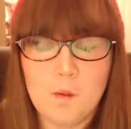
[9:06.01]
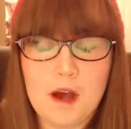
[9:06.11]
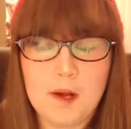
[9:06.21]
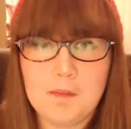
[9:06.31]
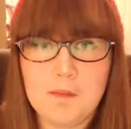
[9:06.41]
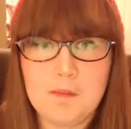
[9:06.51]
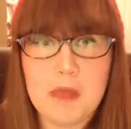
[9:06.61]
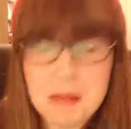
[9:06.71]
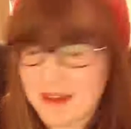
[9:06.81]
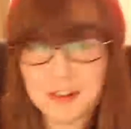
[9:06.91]
Well,
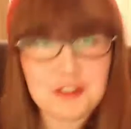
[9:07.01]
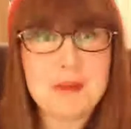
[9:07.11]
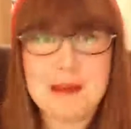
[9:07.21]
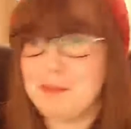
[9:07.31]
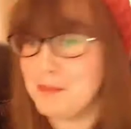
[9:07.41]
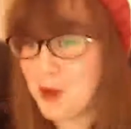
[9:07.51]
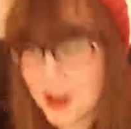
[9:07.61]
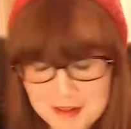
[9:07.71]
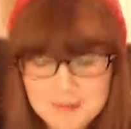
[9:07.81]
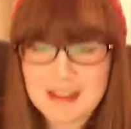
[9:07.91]
they messaged me.
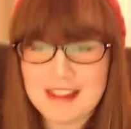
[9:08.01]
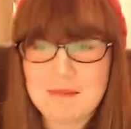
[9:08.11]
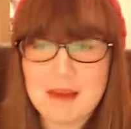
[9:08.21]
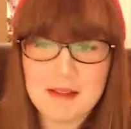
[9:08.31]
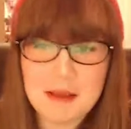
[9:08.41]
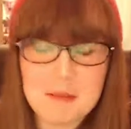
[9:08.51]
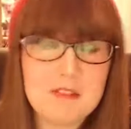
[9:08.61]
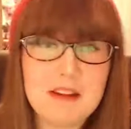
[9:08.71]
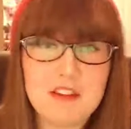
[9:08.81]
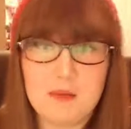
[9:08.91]
Quite simply, they
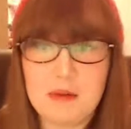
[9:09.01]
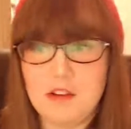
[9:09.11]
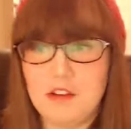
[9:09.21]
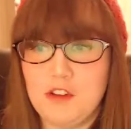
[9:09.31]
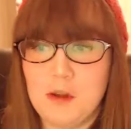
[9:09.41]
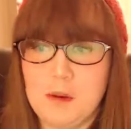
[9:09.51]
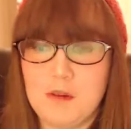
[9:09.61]
both messaged me on YouTube.